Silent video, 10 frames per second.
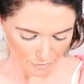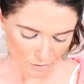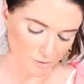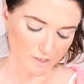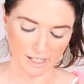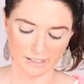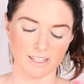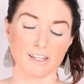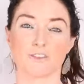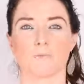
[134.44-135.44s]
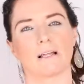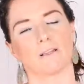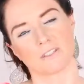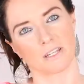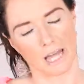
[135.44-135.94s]
Or things like that. So you can play
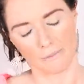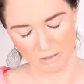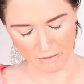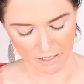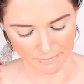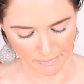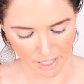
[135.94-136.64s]
lots of games with it.